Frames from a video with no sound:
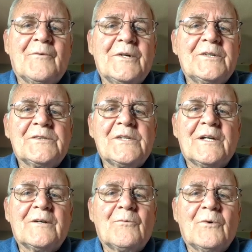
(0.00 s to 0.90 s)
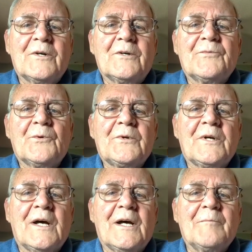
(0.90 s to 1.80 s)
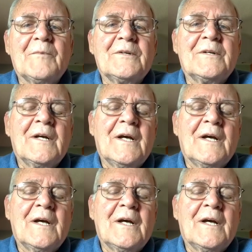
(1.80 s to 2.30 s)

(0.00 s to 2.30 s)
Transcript: we just had a wonderful time and